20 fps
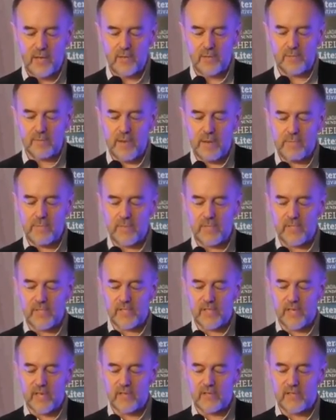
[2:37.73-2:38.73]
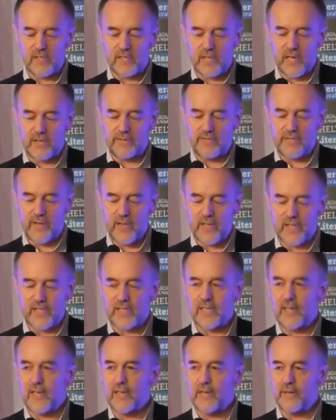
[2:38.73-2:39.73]
whose members so
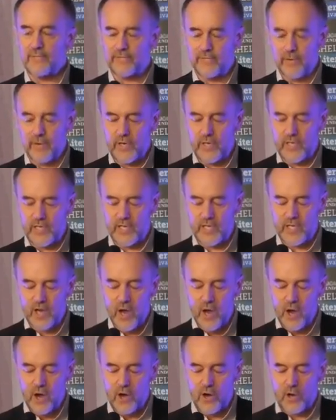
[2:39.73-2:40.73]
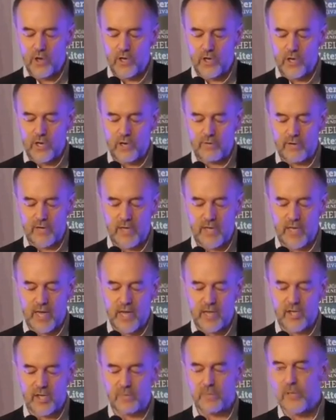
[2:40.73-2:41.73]
steadfastly avoided ocular
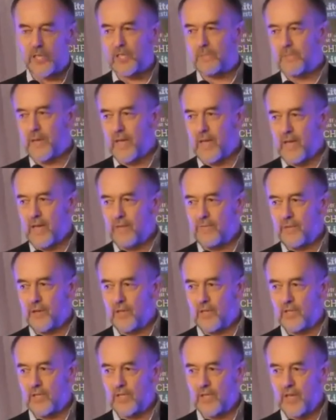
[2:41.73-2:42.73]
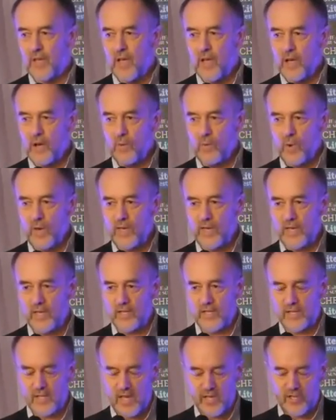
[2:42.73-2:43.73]
engagement behaviours when
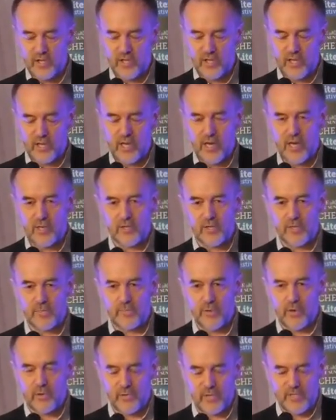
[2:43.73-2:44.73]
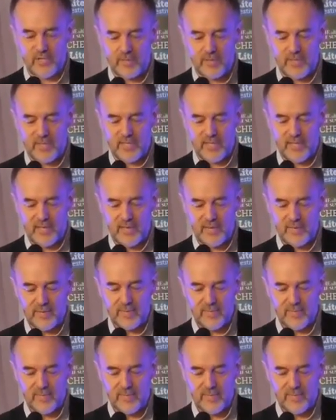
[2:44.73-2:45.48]
in such close proximity.